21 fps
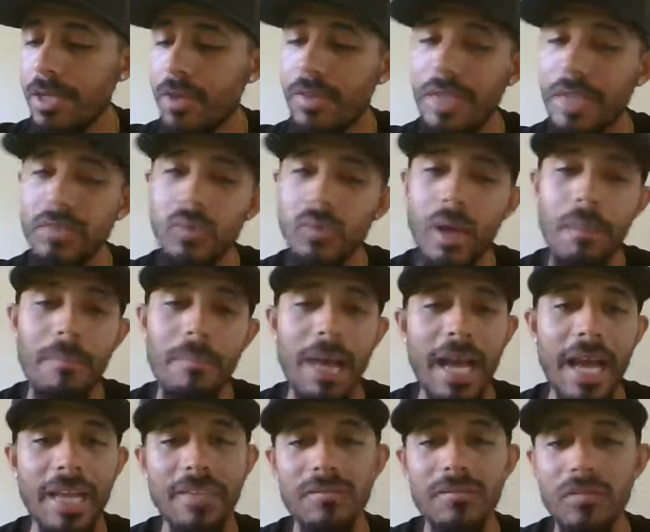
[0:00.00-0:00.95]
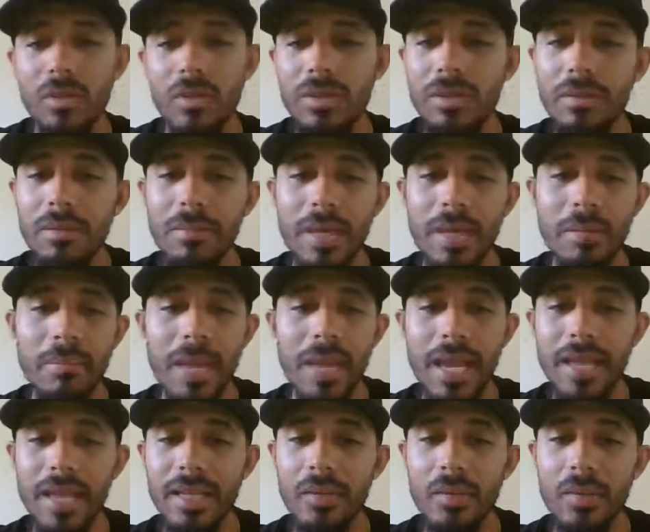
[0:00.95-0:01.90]
That's why I'm back and forth. I'm like,
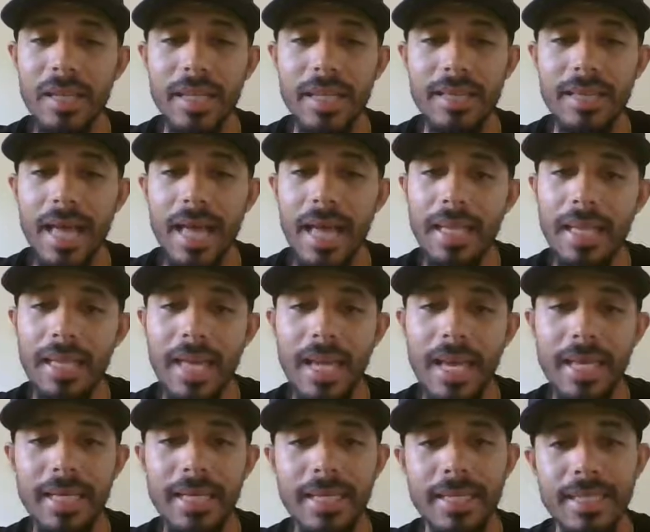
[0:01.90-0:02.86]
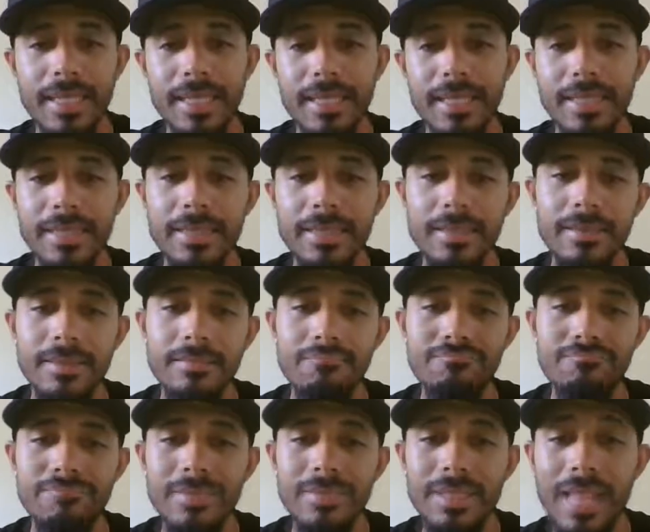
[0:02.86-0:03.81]
man, can we get that
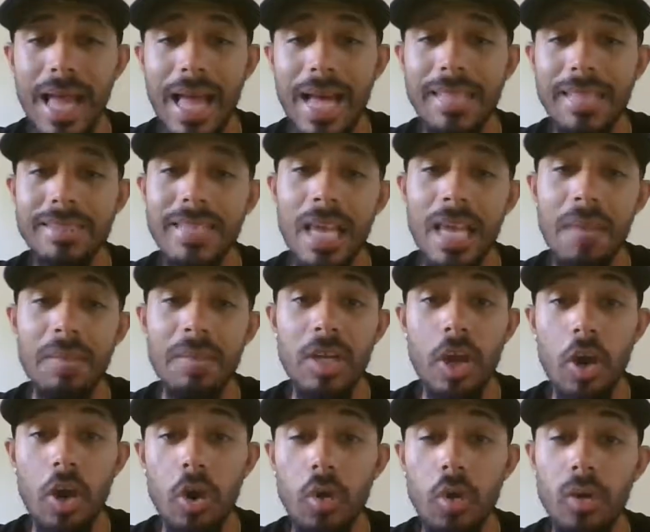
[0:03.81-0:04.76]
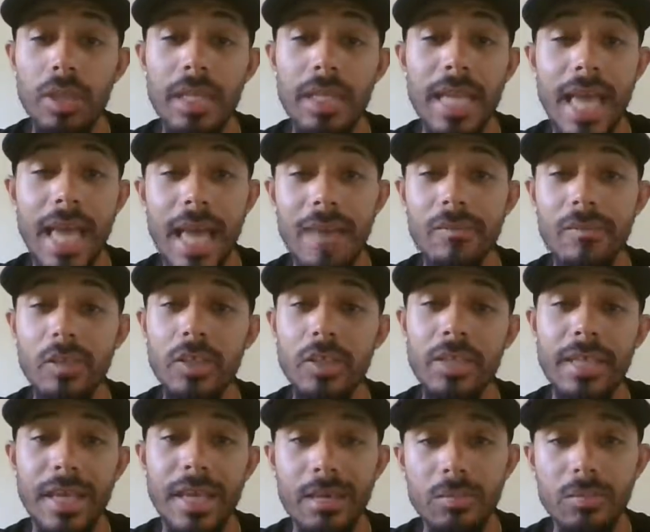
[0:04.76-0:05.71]
last game in Oakland ever
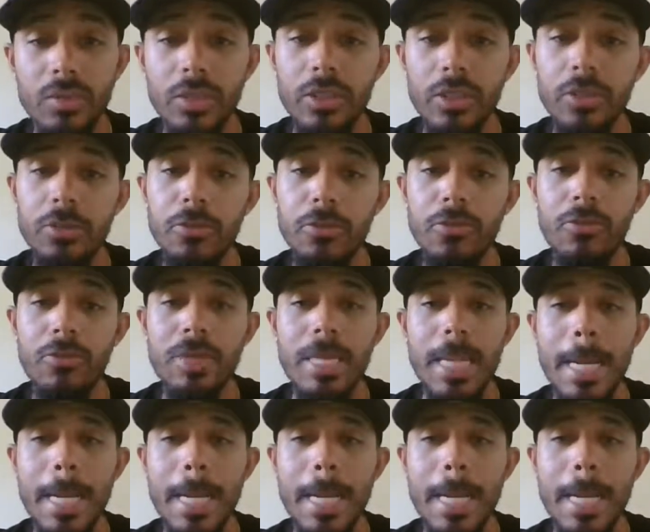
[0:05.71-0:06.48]
W?